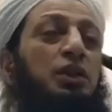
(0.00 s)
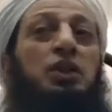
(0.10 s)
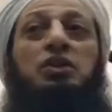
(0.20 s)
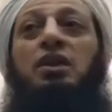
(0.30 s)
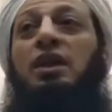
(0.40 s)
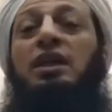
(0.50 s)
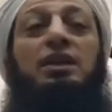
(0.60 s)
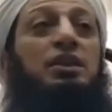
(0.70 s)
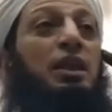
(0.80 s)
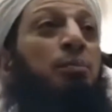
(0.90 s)
This is telling
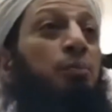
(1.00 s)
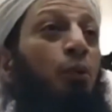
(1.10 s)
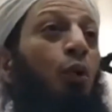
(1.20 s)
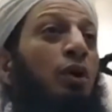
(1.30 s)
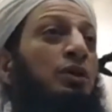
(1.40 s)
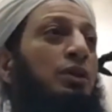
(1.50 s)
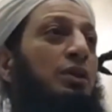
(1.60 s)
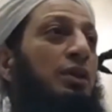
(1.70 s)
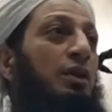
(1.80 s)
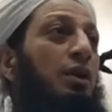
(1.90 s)
us the
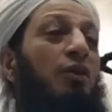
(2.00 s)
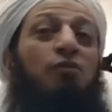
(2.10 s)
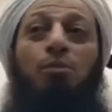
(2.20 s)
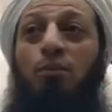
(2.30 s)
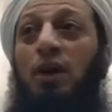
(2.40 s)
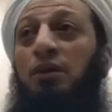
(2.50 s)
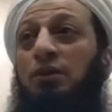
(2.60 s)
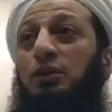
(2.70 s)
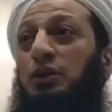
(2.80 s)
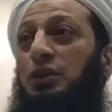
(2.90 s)
importance of
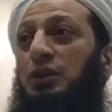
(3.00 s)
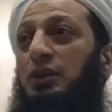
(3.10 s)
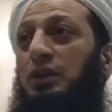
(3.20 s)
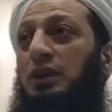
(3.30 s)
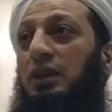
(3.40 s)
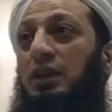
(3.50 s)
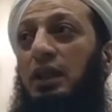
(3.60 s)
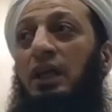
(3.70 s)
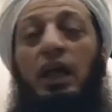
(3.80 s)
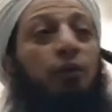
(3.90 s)
mothers
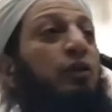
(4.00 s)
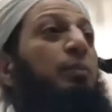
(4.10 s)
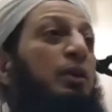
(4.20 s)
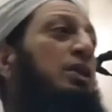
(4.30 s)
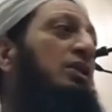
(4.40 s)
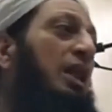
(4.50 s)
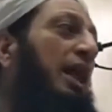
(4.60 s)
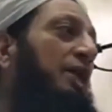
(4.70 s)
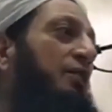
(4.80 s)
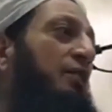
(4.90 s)
in every person's
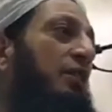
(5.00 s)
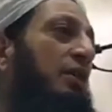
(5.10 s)
life.